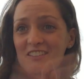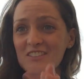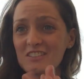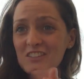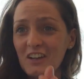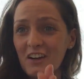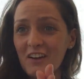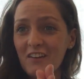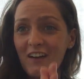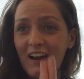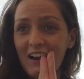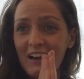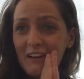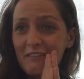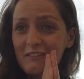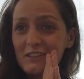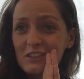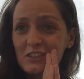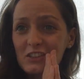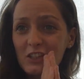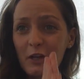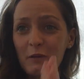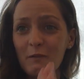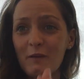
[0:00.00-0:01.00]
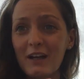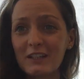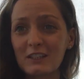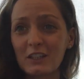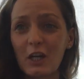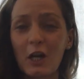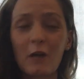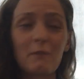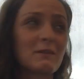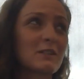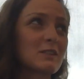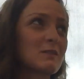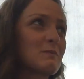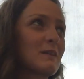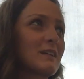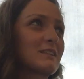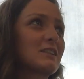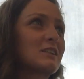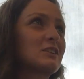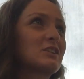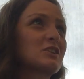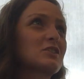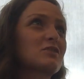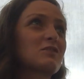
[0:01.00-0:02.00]
So I love you so much. I hope this
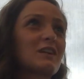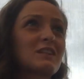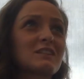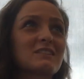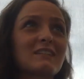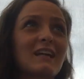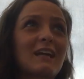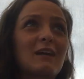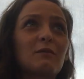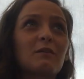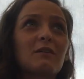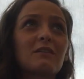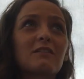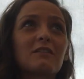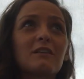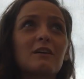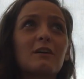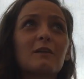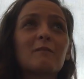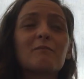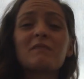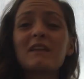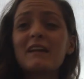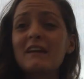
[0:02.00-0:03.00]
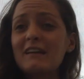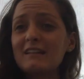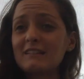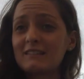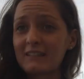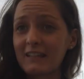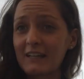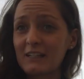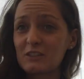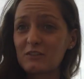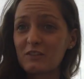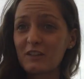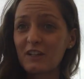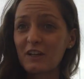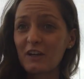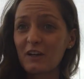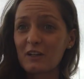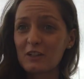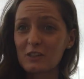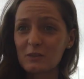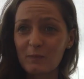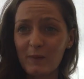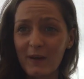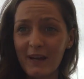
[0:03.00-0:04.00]
message has resonated with you. Today's video
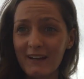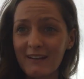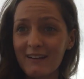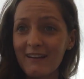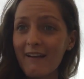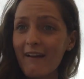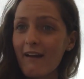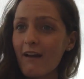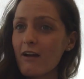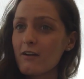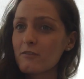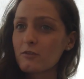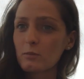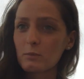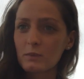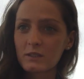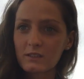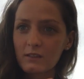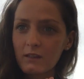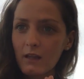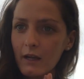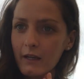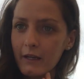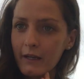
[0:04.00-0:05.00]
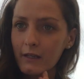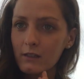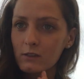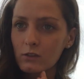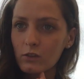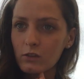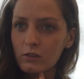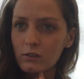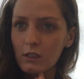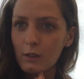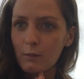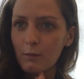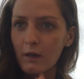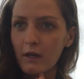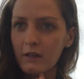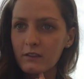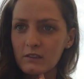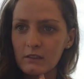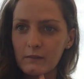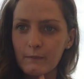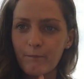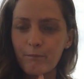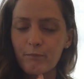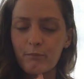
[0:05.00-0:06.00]
has been from a slightly exhausted
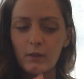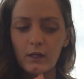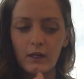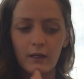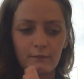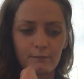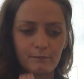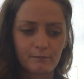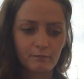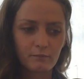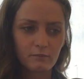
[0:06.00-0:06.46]
person, but